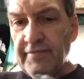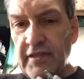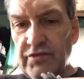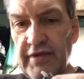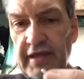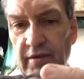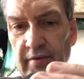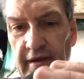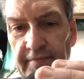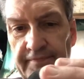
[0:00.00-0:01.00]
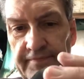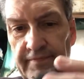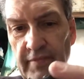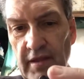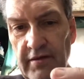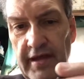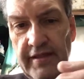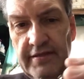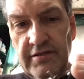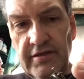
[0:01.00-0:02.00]
Tricky one. Okay,
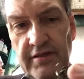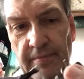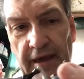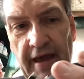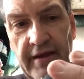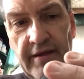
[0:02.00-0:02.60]
let's look at the back.